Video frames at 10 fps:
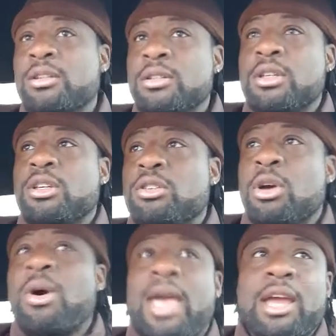you
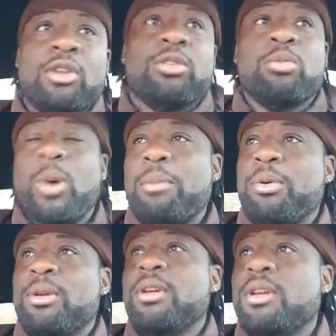know, handle the
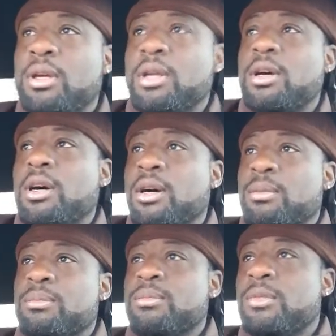
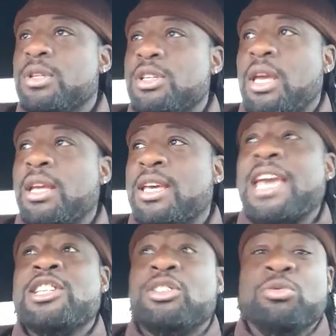weapon in
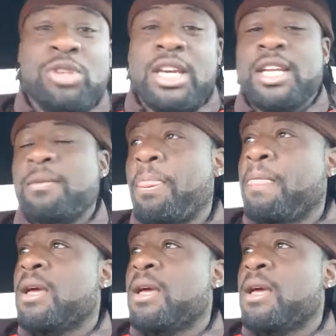case you need it.